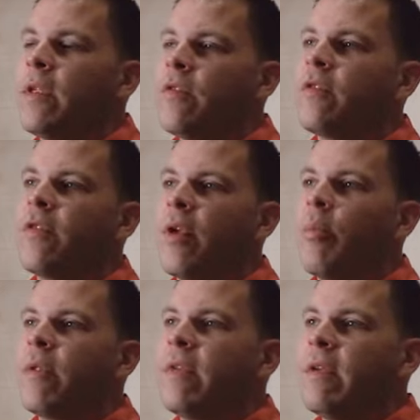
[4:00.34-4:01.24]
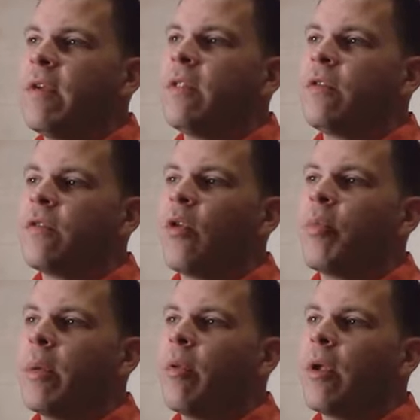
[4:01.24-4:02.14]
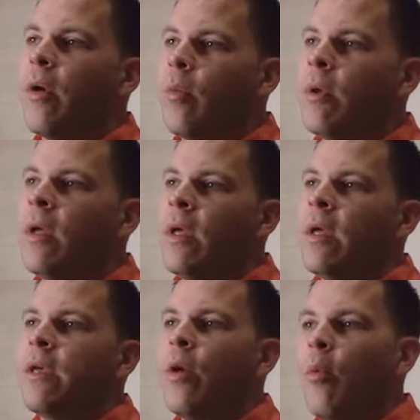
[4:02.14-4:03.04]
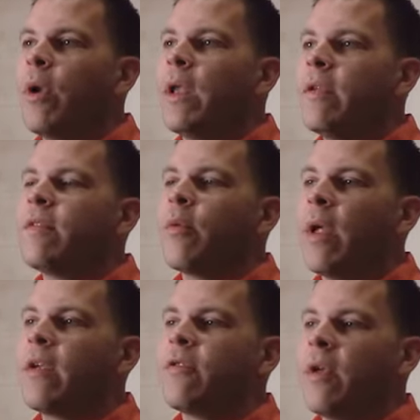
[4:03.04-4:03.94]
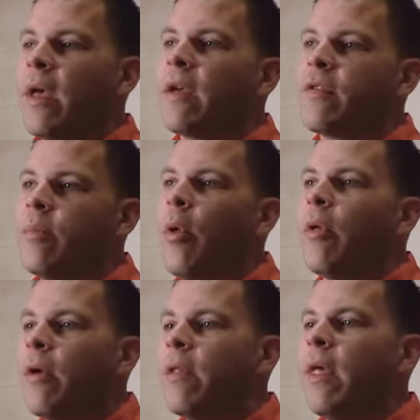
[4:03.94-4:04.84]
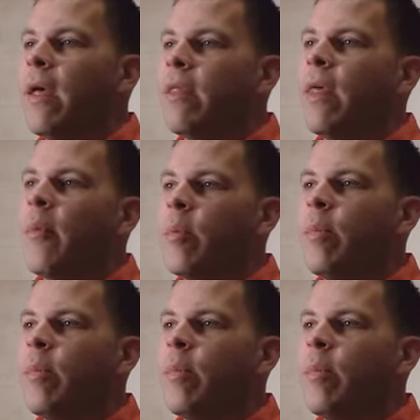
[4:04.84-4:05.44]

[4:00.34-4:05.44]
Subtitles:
that just showed up on TV to show the people at home, what it is that we're actually bowling on, that would be